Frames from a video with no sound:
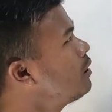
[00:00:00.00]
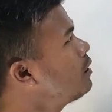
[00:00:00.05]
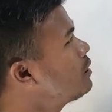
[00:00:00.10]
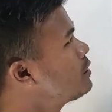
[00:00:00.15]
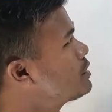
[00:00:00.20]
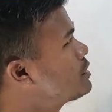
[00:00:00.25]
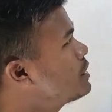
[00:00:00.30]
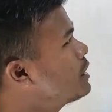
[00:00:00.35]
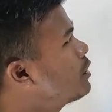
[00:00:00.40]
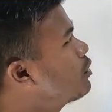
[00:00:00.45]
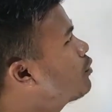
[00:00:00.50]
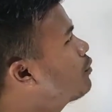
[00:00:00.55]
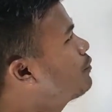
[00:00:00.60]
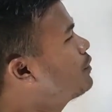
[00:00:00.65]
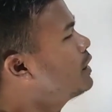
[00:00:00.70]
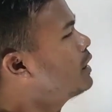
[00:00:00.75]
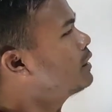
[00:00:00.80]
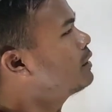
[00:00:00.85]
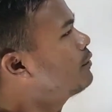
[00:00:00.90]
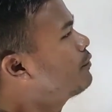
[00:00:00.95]
share of
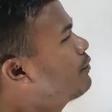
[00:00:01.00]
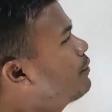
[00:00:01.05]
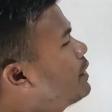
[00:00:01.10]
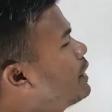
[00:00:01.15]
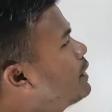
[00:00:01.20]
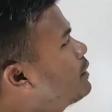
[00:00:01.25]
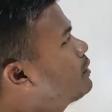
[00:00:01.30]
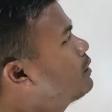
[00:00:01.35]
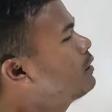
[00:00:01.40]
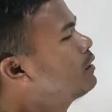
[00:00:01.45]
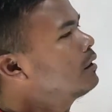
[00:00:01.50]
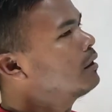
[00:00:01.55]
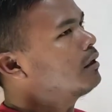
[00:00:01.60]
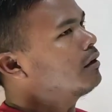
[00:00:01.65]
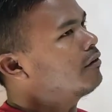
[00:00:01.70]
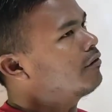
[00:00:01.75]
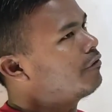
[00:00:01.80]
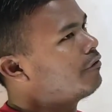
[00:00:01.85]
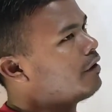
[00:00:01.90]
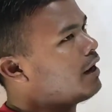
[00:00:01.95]
the other friend?
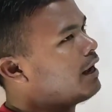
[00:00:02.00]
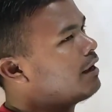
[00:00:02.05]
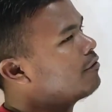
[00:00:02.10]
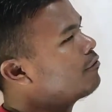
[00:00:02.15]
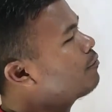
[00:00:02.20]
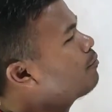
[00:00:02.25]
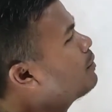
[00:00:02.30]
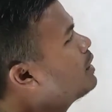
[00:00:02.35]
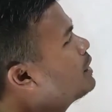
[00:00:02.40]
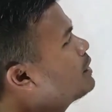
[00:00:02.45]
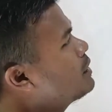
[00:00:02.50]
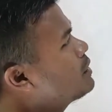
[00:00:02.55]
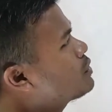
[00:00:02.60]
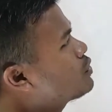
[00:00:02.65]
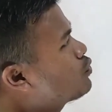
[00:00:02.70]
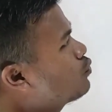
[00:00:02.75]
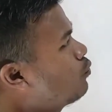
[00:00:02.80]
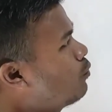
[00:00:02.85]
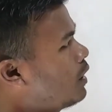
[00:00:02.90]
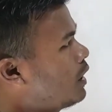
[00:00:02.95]
5
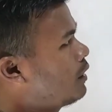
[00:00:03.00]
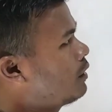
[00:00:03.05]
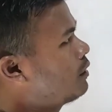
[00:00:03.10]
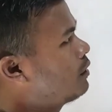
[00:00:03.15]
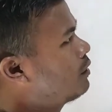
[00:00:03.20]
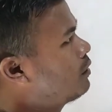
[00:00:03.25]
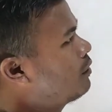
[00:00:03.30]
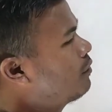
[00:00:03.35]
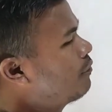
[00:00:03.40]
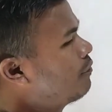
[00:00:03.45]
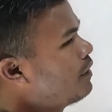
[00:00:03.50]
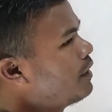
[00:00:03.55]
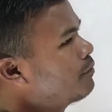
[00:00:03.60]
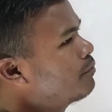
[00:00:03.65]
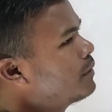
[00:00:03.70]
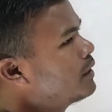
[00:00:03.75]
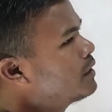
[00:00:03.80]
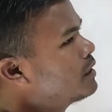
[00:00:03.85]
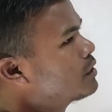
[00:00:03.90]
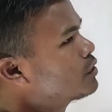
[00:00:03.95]
minus 1. 5
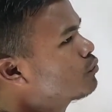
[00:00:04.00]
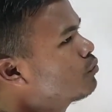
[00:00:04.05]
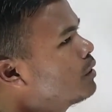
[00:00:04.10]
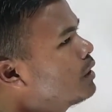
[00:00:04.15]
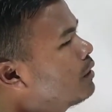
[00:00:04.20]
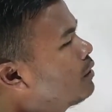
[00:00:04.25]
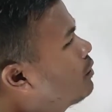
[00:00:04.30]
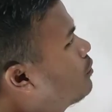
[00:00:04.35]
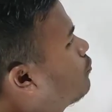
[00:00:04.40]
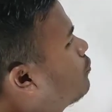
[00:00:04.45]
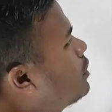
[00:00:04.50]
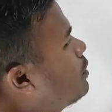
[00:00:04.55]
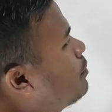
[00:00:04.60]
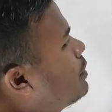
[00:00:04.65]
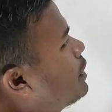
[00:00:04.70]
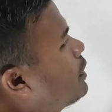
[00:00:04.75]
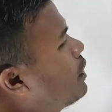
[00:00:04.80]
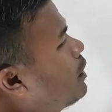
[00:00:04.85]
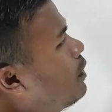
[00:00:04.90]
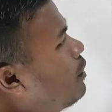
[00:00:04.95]
minus 1 will
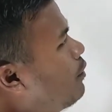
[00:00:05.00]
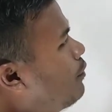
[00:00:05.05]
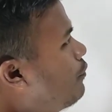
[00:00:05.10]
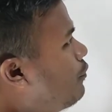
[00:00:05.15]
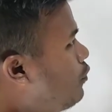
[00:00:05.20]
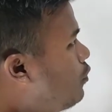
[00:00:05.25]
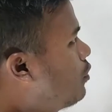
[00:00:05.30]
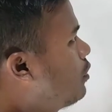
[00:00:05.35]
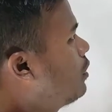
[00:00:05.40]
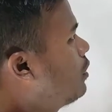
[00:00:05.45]
be 4.